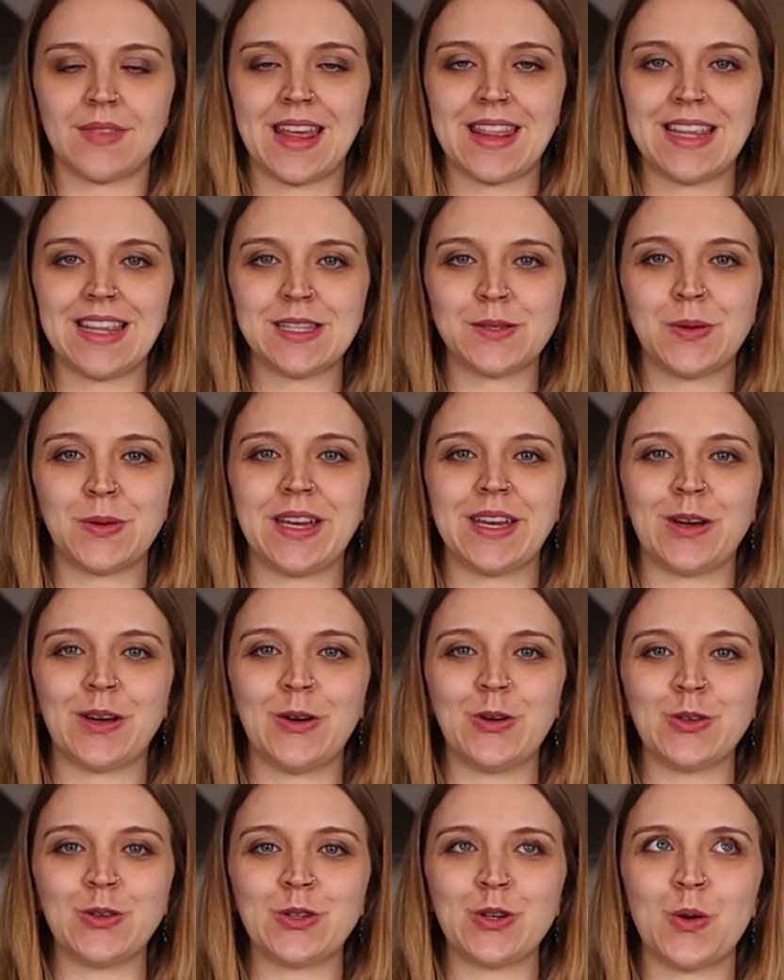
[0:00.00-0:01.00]
This week
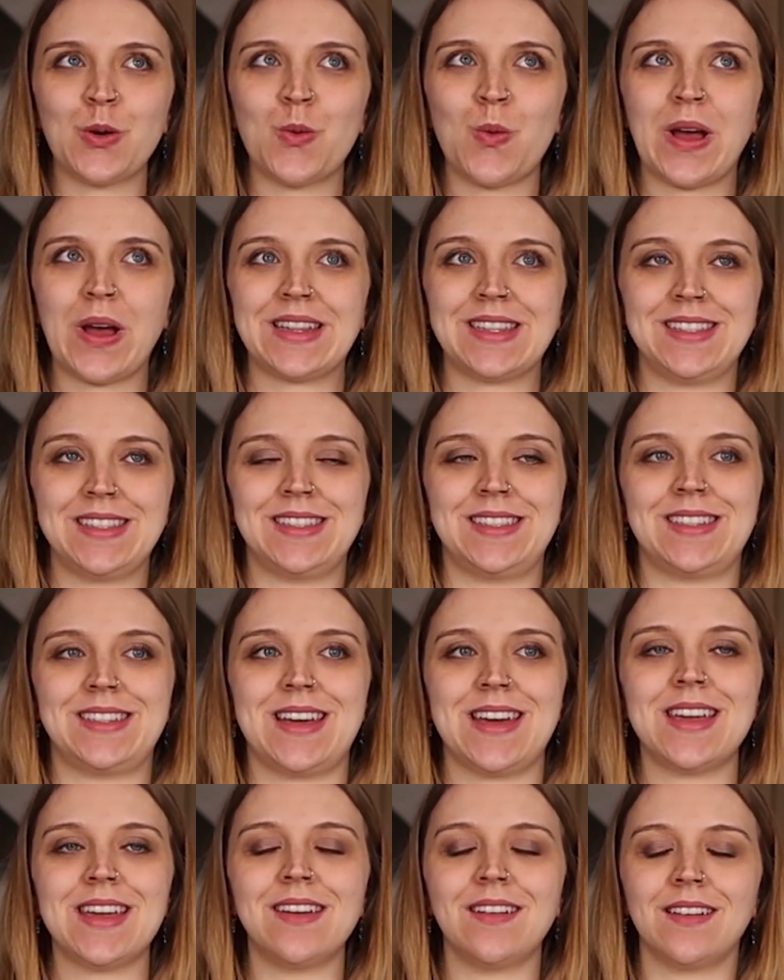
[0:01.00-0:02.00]
on
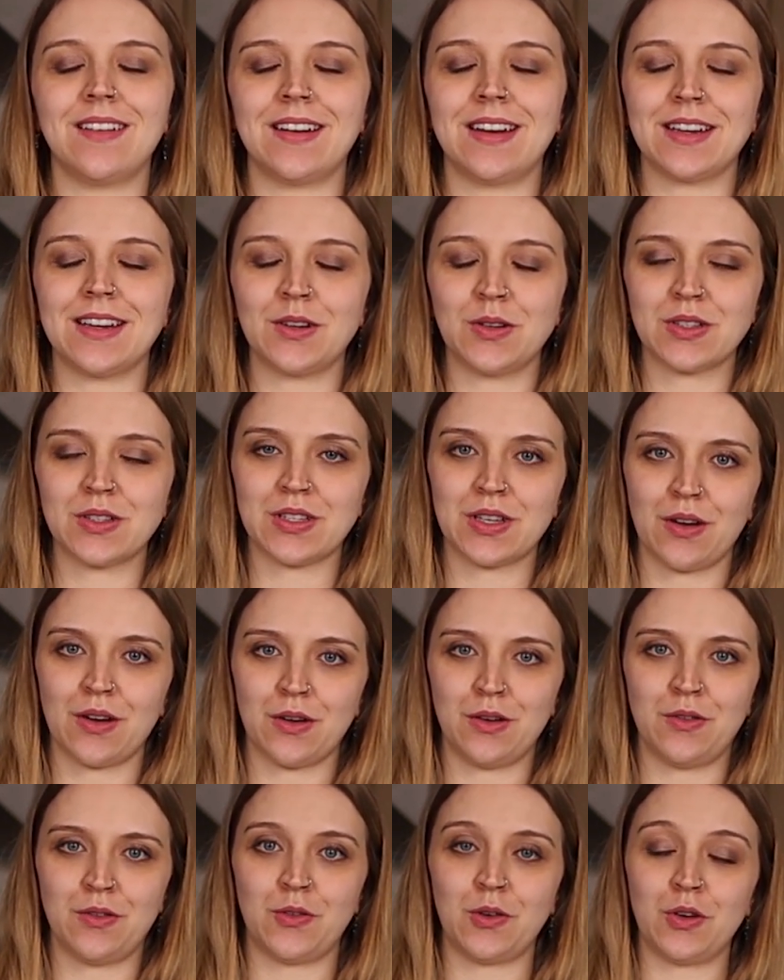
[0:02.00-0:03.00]
Wednesday I got to
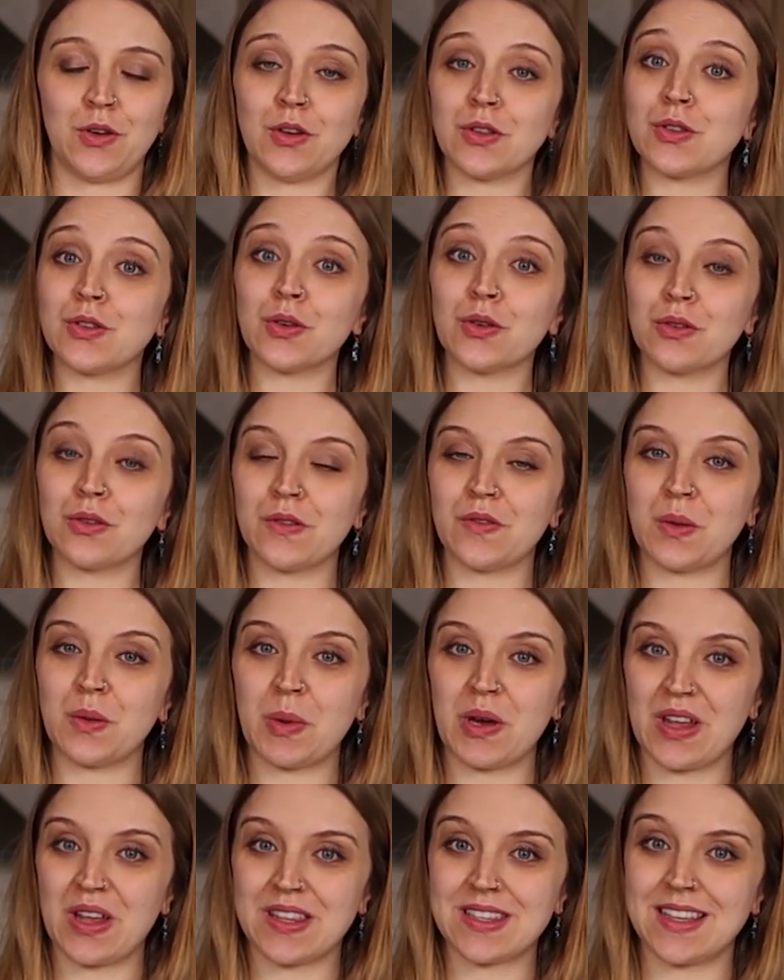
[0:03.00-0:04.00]
go for a tour of the
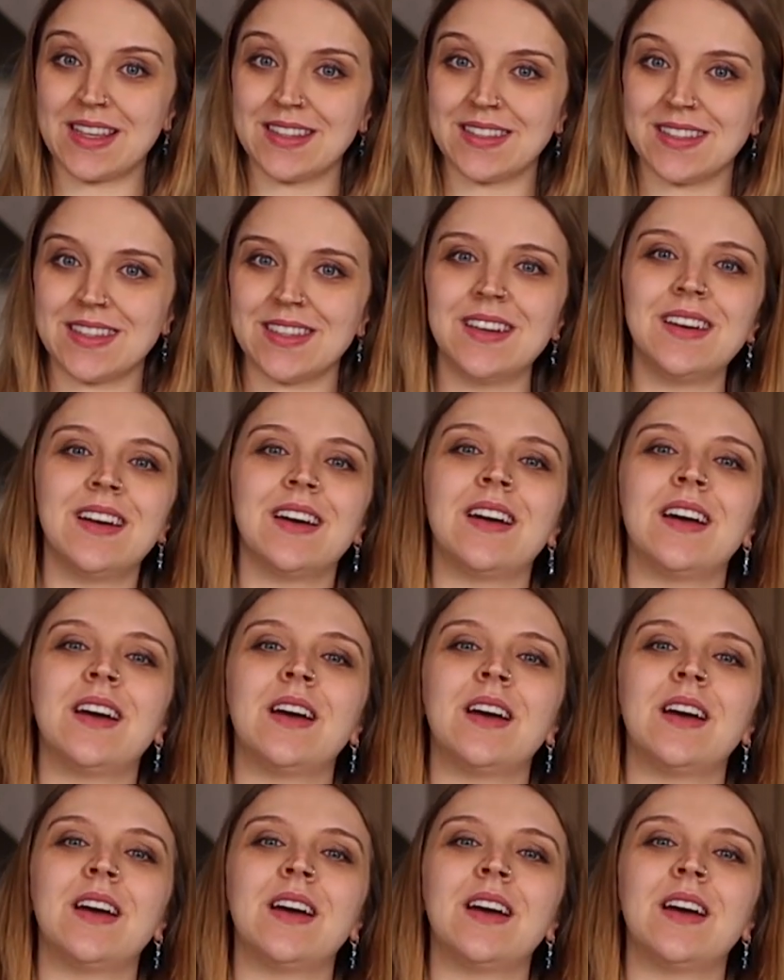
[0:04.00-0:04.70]
birth centre,